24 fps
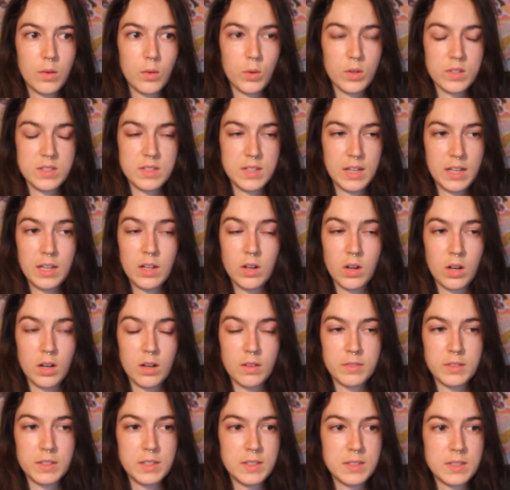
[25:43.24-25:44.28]
or stay in
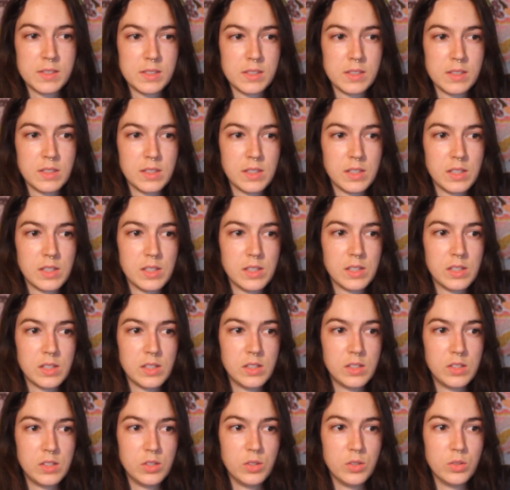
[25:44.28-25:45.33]
office,
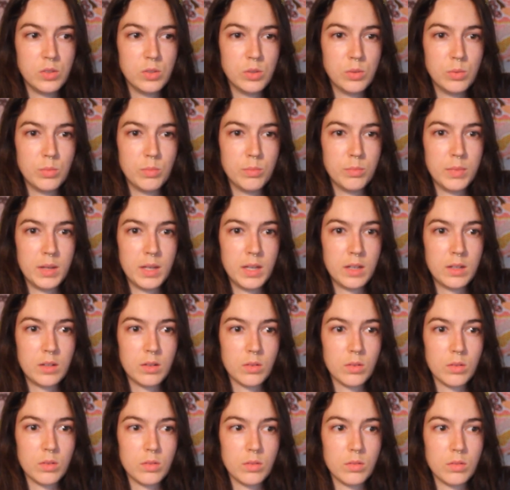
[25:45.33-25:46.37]
to make
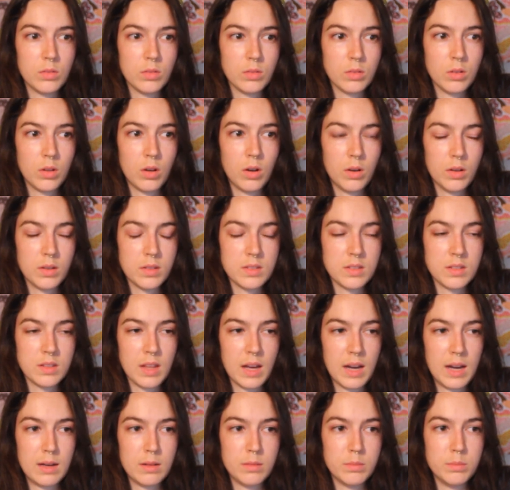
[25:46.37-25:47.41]
laws
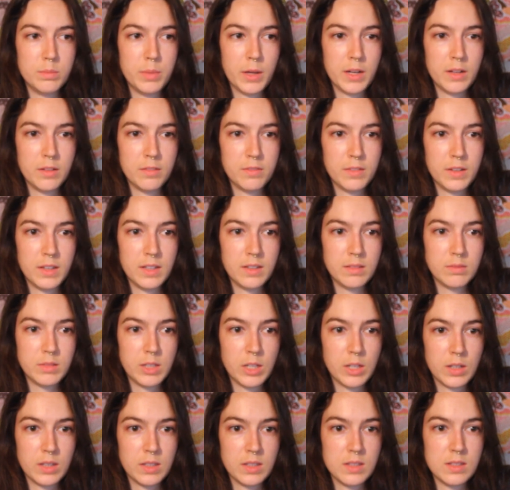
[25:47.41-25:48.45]
that benefit
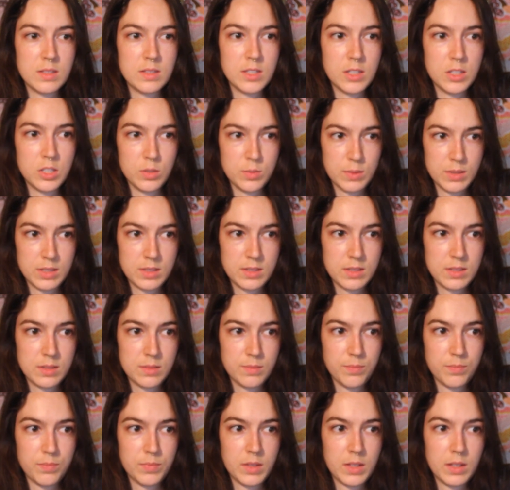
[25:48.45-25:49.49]
their constituents.
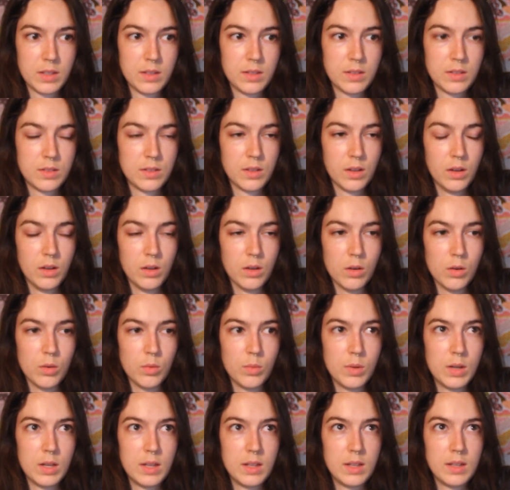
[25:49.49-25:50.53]
So
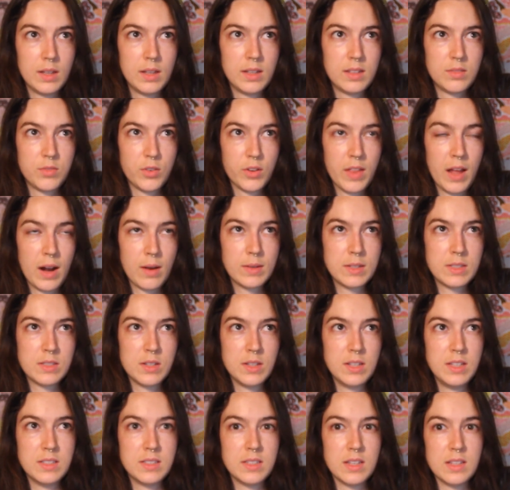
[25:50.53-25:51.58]
it's for that
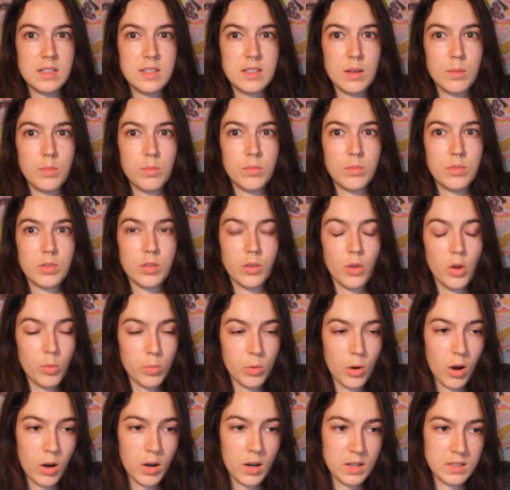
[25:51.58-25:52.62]
reason he says that slow
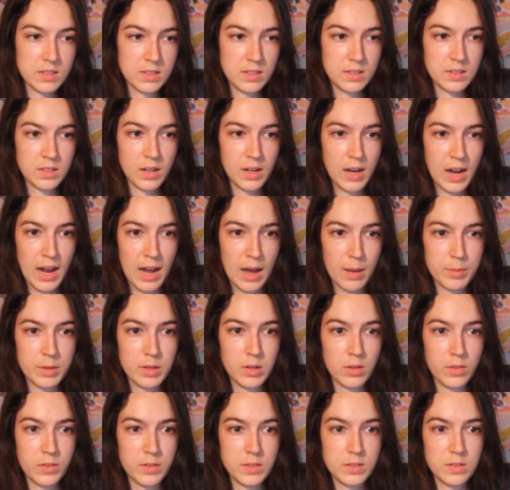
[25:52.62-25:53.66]
progress is going to
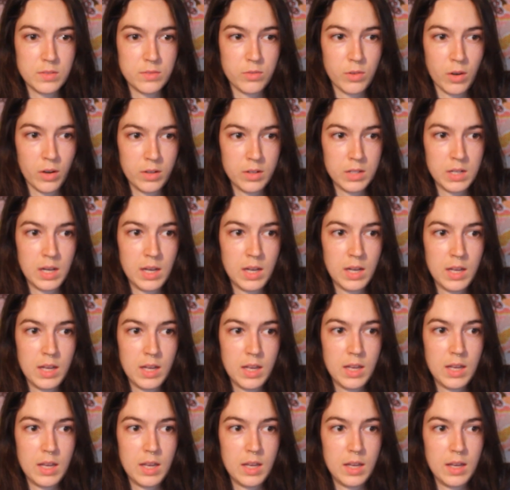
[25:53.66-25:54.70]
happen on this front,
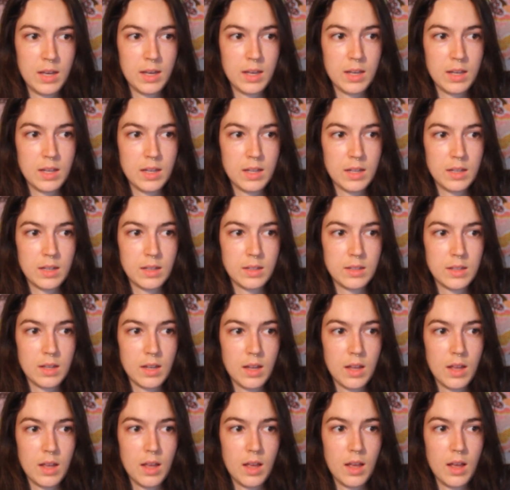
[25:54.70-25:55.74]
and
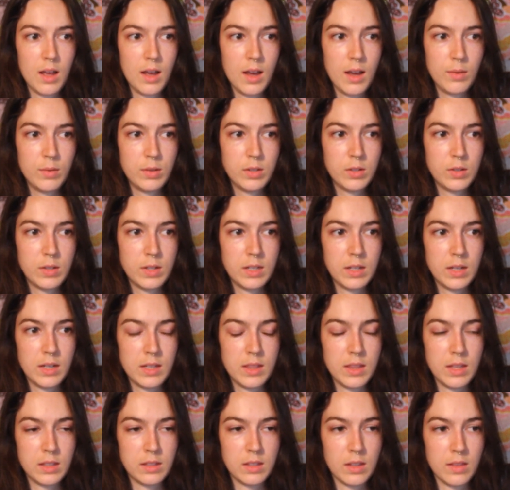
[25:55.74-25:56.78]
I would agree, and I
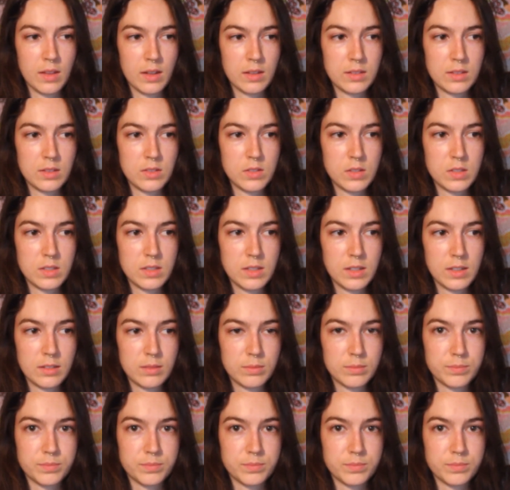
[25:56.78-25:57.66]
think that that's interesting.